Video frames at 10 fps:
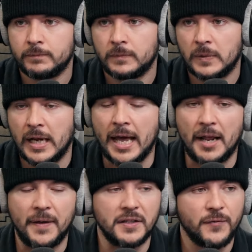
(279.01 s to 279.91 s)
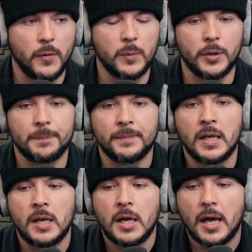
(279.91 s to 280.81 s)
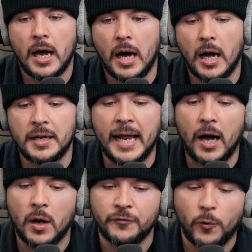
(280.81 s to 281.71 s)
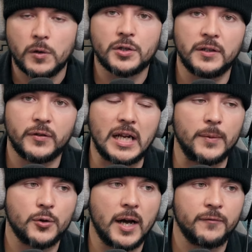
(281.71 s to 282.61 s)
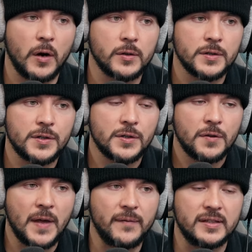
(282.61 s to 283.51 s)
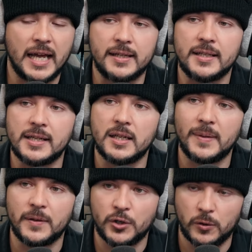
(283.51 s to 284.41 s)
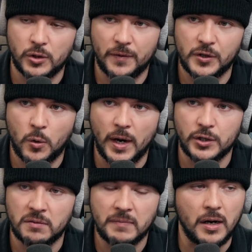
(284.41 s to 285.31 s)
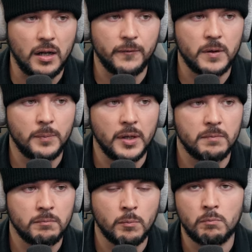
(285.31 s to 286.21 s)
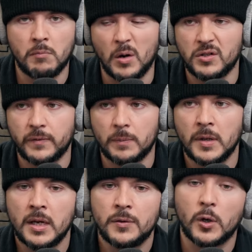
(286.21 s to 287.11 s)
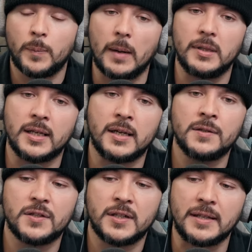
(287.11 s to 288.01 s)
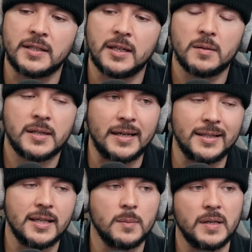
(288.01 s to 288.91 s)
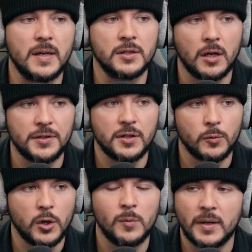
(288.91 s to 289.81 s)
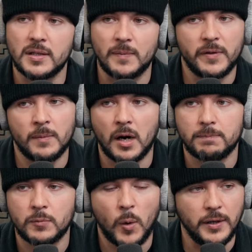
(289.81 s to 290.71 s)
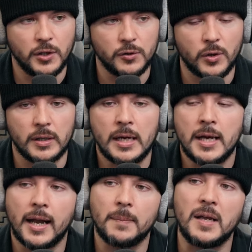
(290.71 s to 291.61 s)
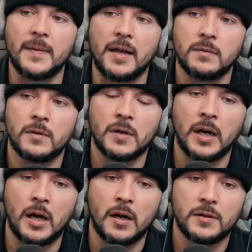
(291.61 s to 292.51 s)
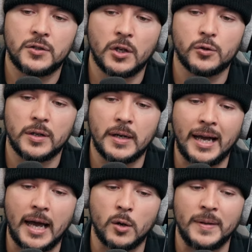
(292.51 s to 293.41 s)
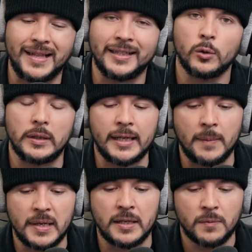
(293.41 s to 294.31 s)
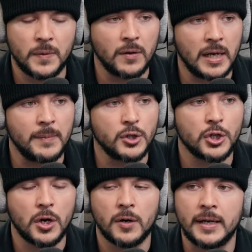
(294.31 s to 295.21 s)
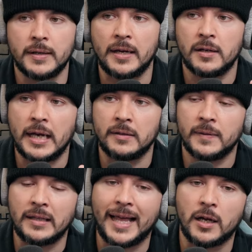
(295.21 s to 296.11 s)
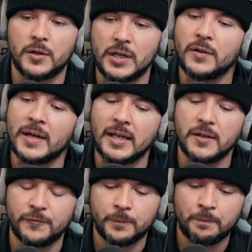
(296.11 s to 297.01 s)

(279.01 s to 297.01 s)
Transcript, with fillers: Mm. Yeah. And I think it's a fair way to put it. Uh, now, unfortunately for Democrat voters, they have a tendency to be the children in this equation. Not all of them, but m- most of them. The Republicans, the tendency to, tendency to be the adults in the room, but some of them are quite children. And I mean that uh, uh, children, I, I, don't mean that literally. I mean they're immature and, and, and they lack understanding, they're naive.